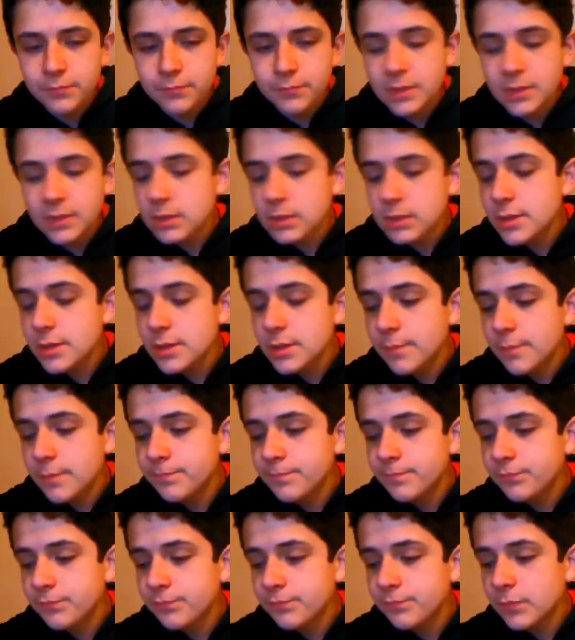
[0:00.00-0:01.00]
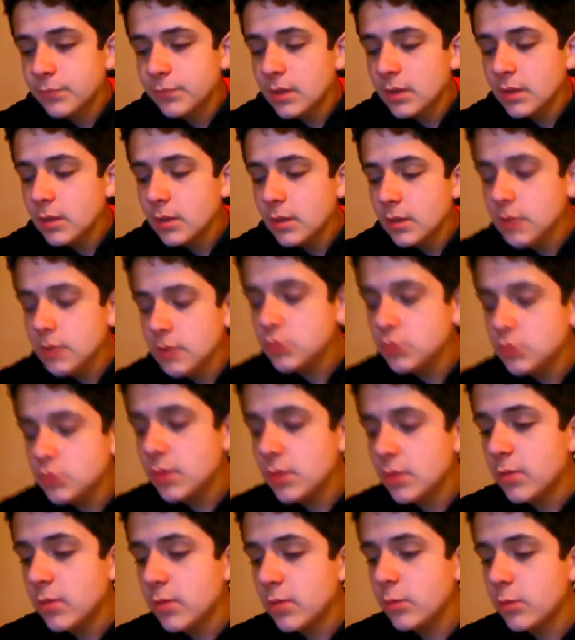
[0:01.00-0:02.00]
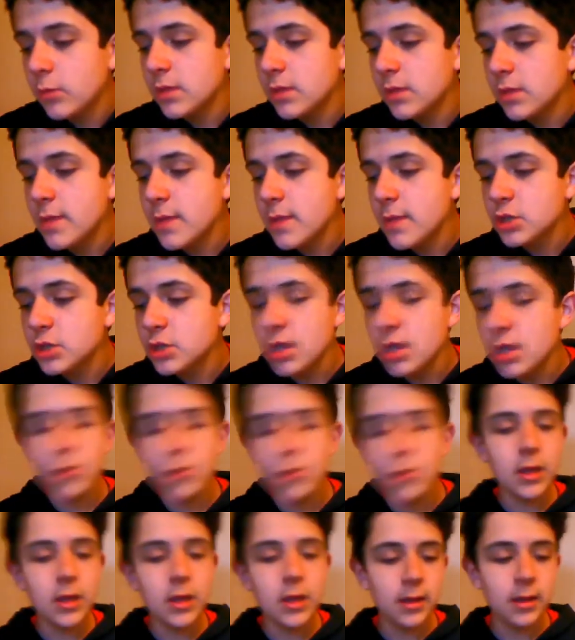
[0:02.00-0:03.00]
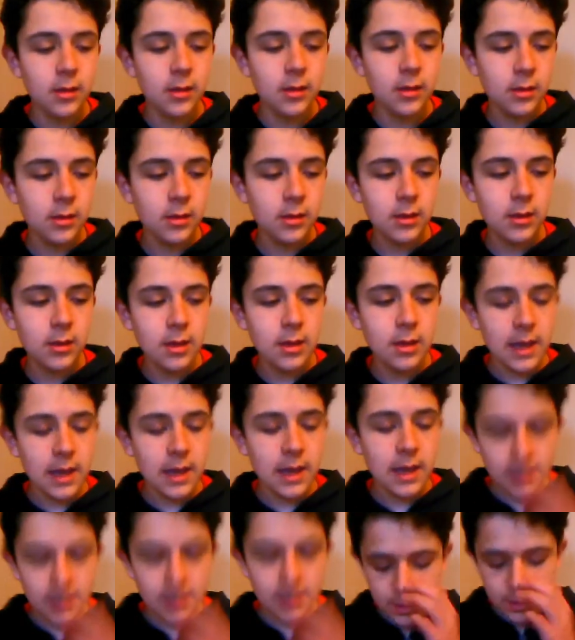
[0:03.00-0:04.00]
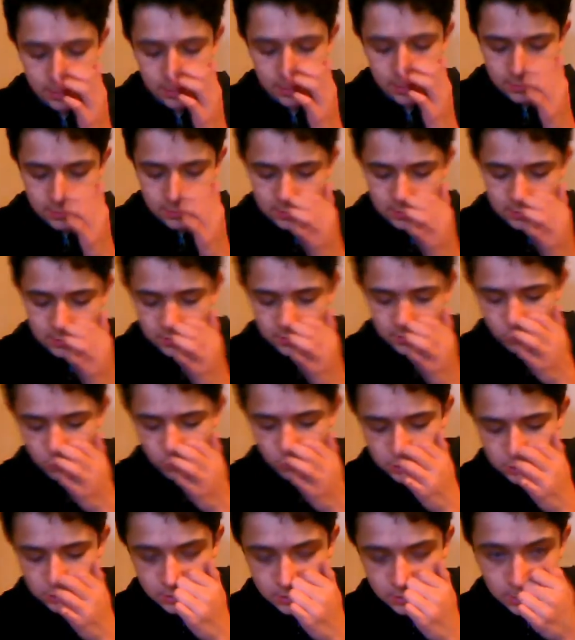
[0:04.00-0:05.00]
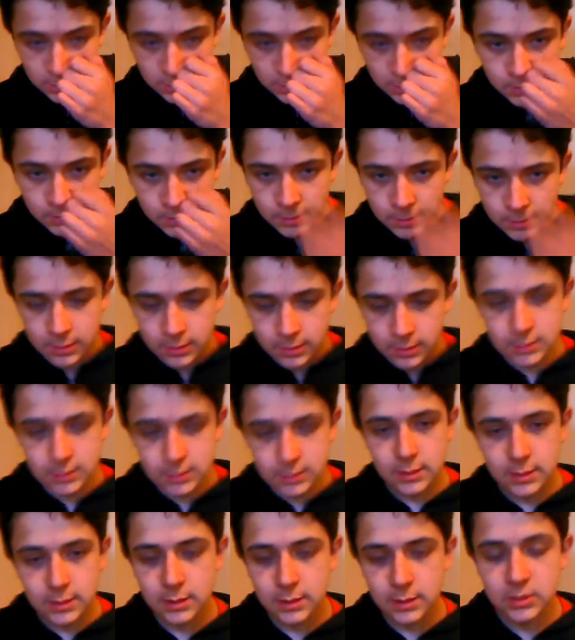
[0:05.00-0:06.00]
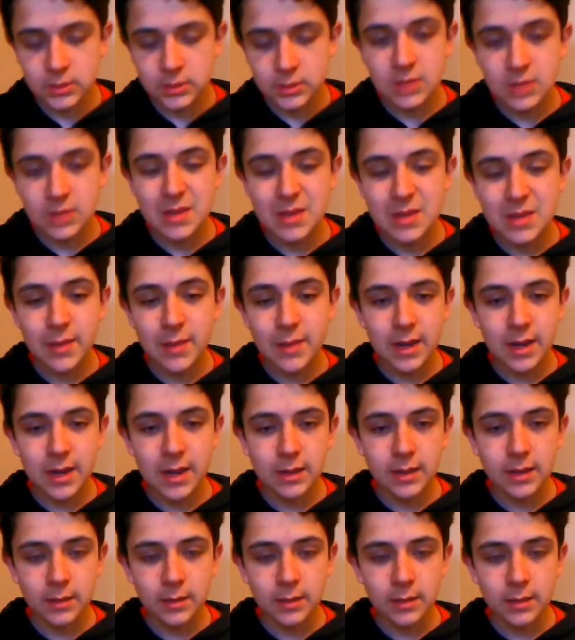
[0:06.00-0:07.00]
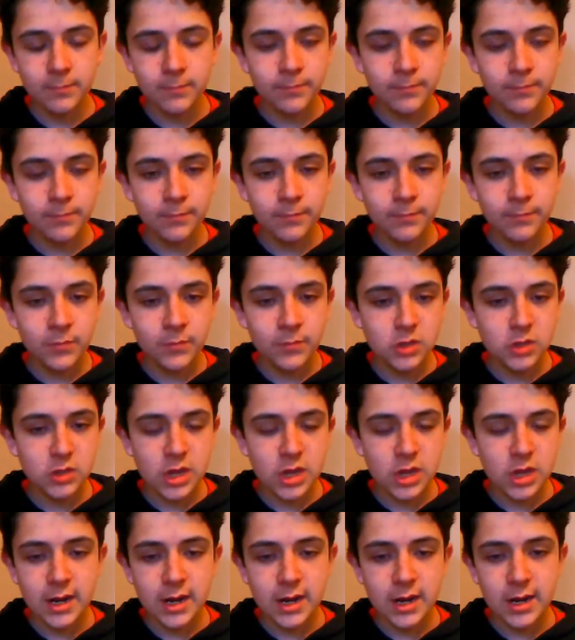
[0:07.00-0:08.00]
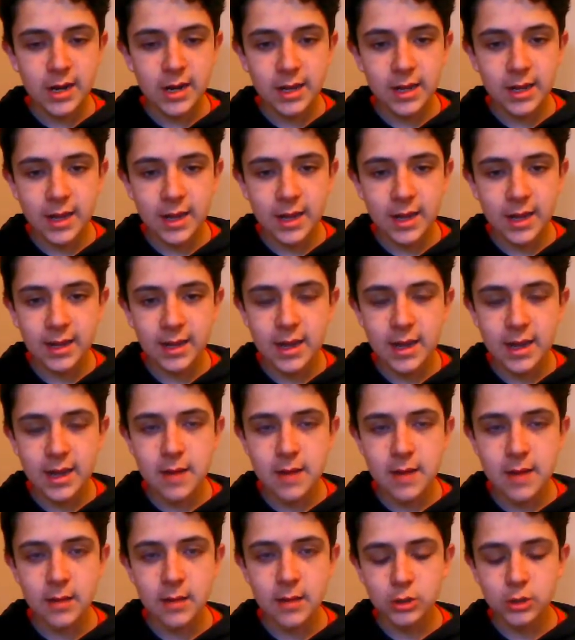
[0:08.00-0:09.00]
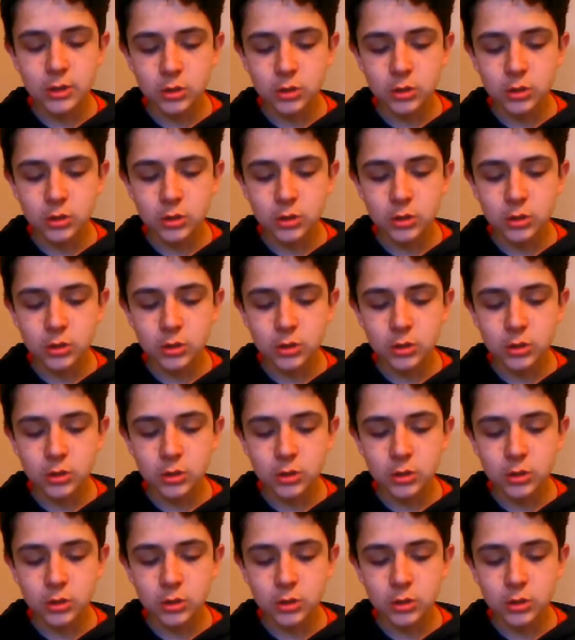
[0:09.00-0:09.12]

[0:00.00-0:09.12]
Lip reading: So, I just really quick wanted to mention that, like, I got these recently, like, at the same time I got the Jedi Knight Anakin I showed